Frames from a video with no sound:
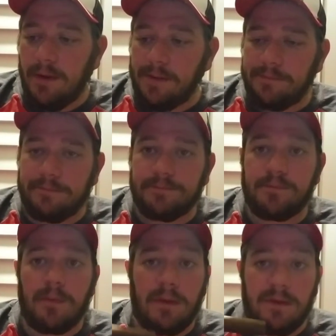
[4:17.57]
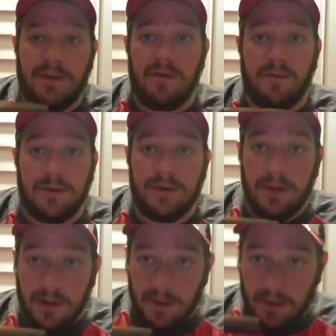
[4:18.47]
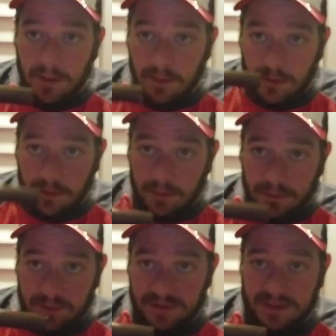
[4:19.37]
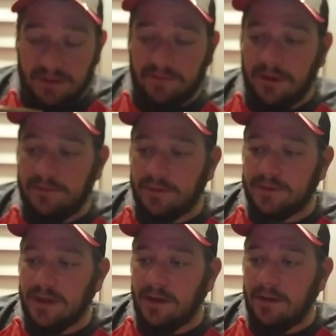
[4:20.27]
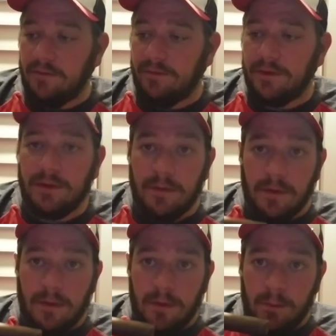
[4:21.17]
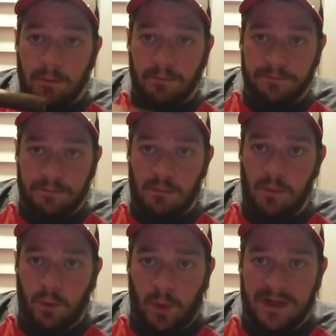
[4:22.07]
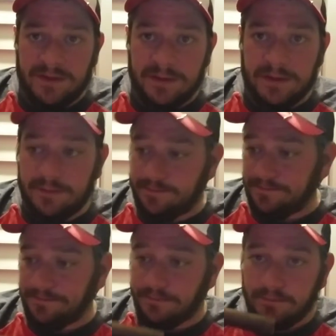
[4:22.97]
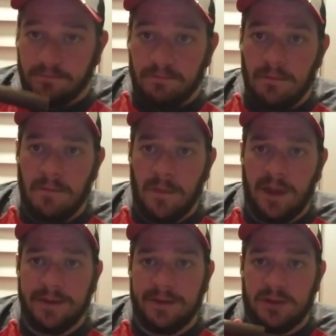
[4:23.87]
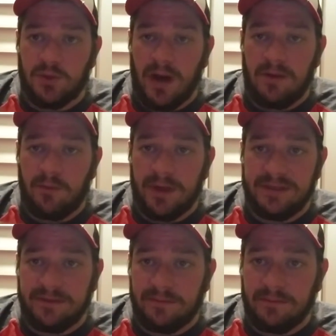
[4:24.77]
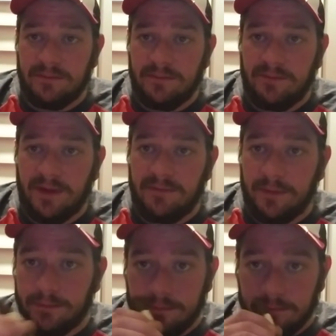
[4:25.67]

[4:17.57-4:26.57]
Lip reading: But definitely distinct flavors of raisins. I'm getting the dried raisin flavor.